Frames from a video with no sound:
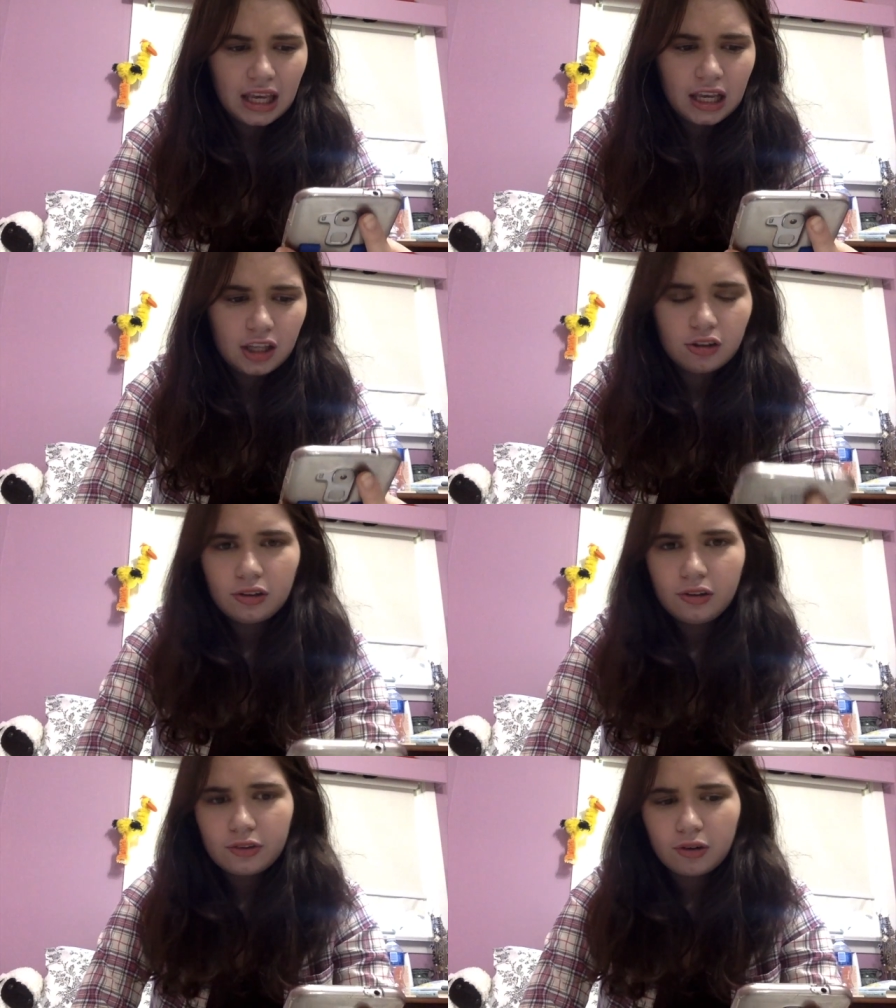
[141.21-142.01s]

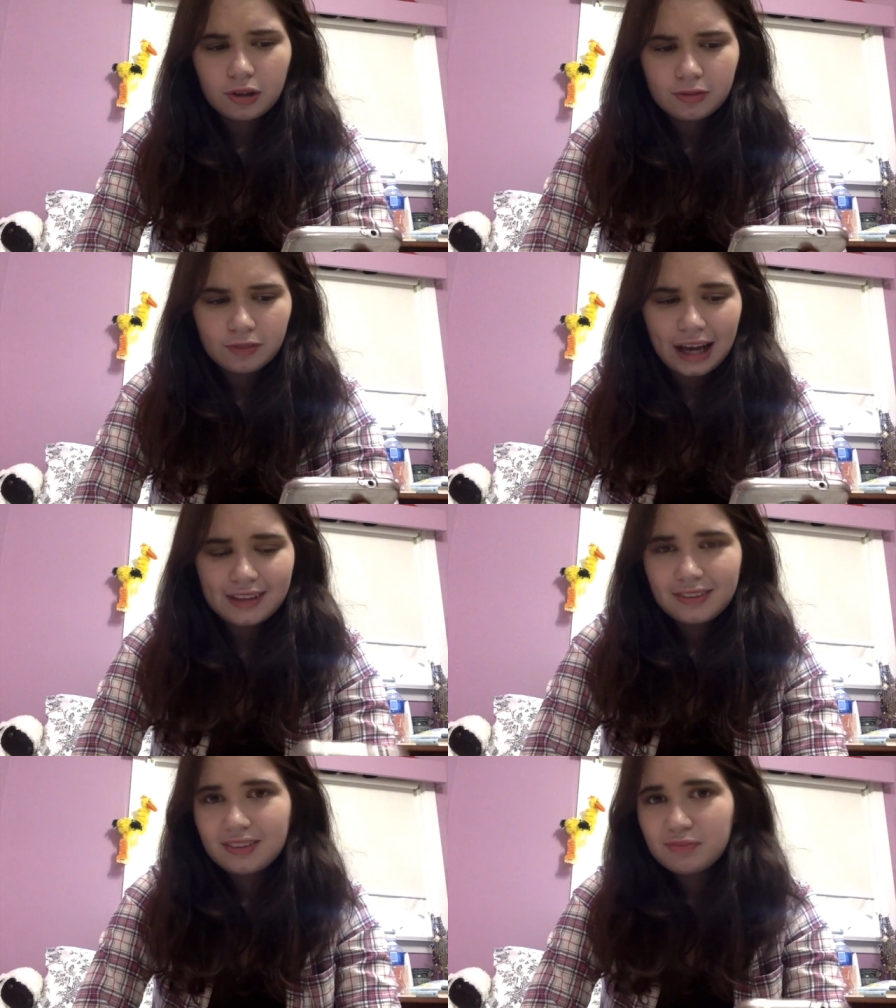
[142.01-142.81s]
Heels or
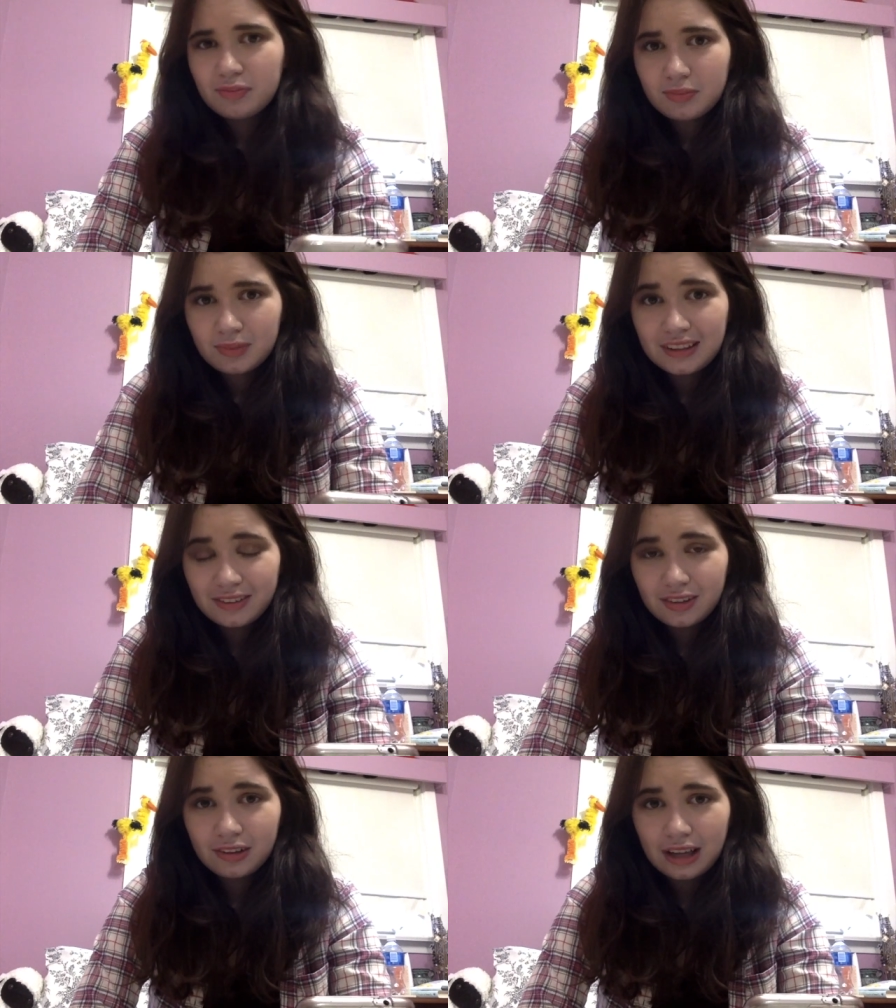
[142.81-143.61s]
flats?
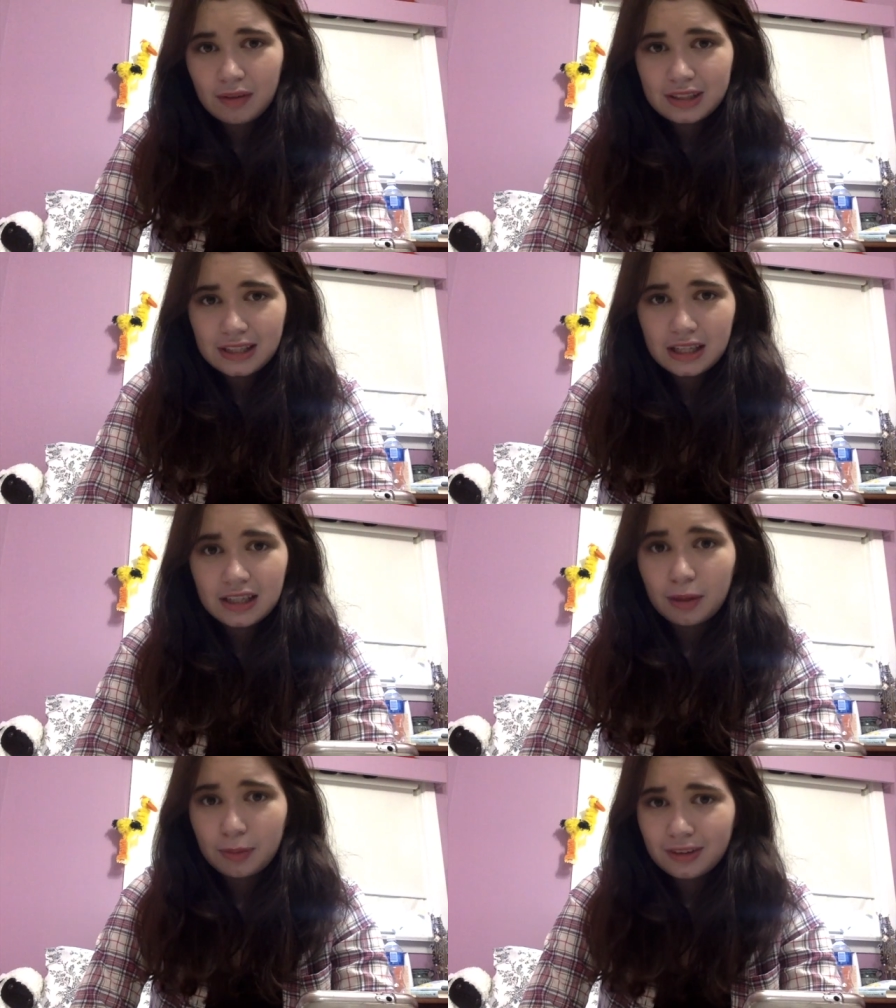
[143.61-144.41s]
Considering everything,
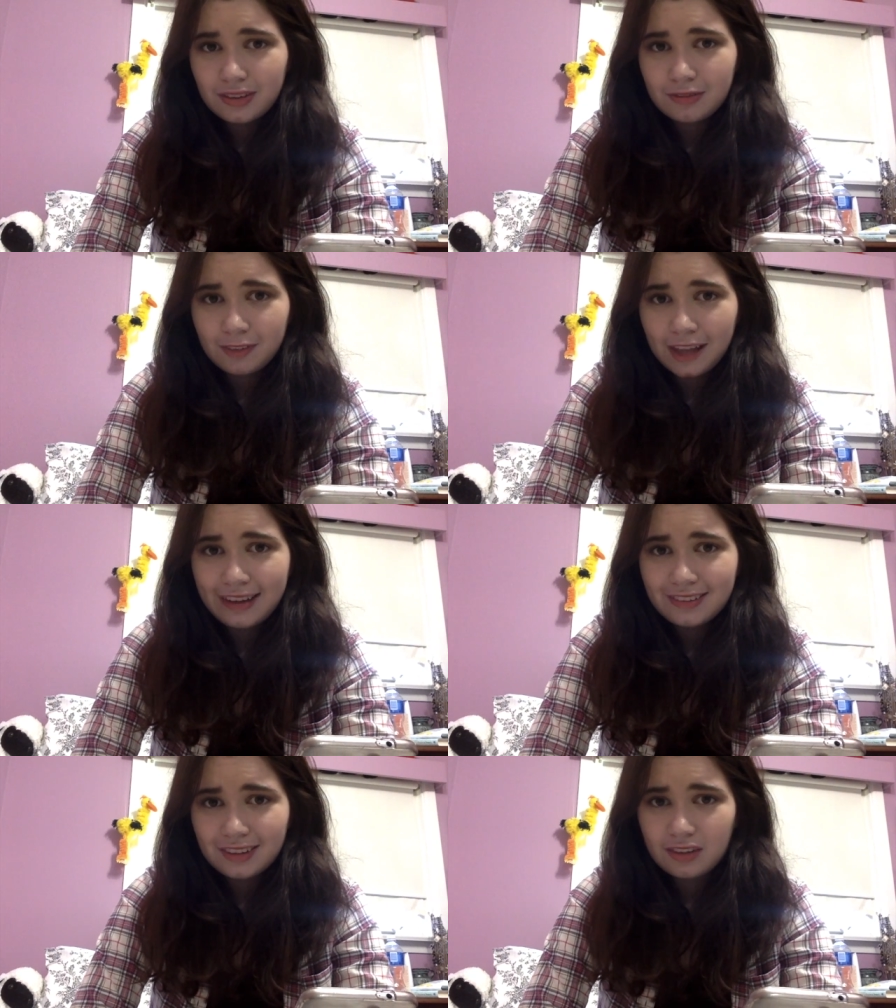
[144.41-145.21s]
I'm gonna say
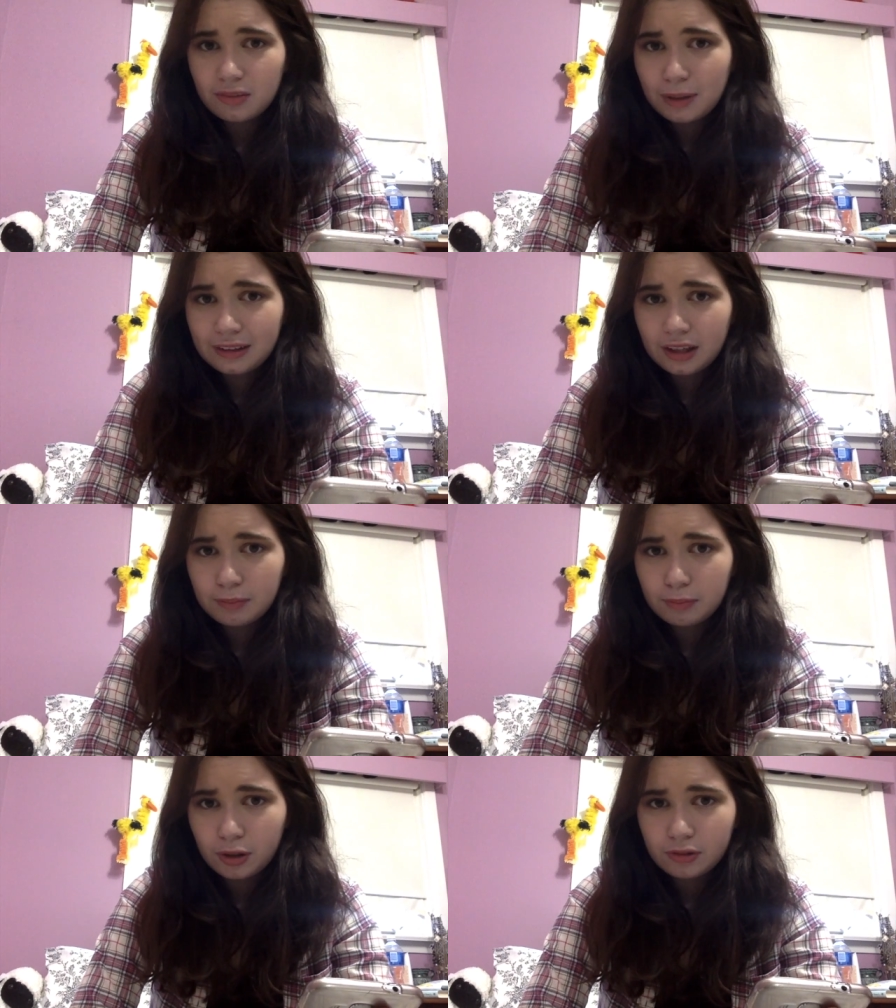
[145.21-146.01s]
flats because apparently I'm
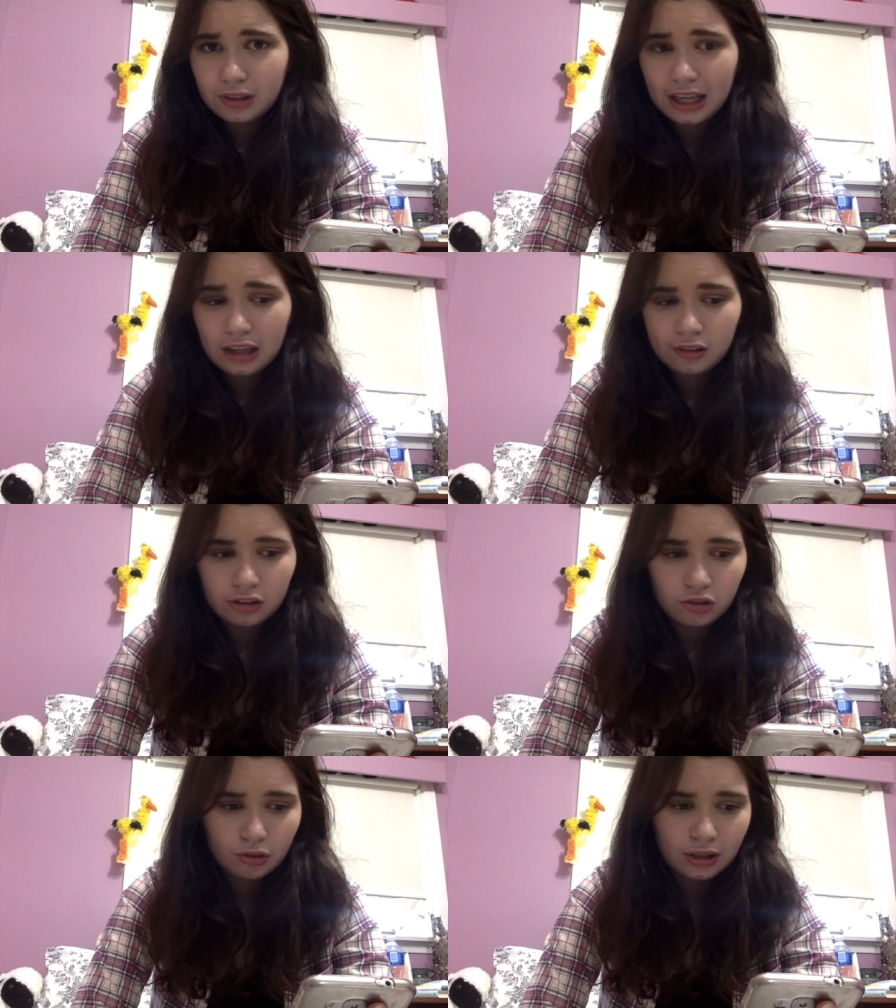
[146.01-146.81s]
prone to ankle
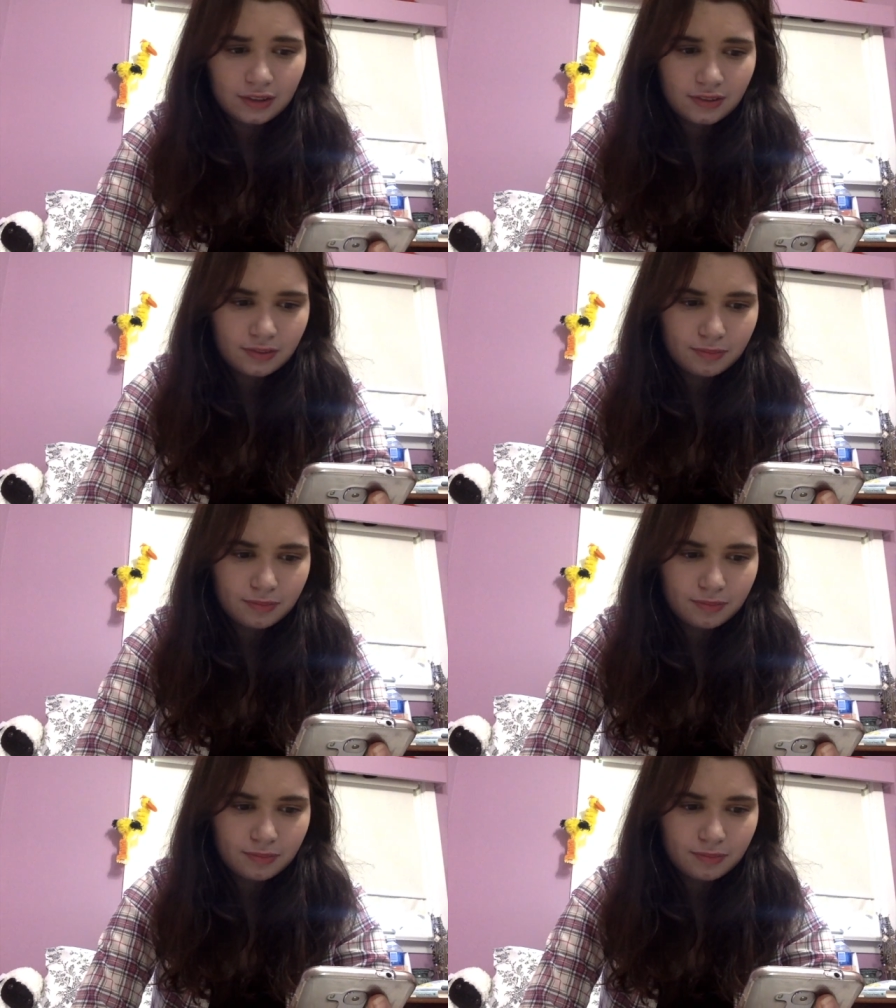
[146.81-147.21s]
injuries.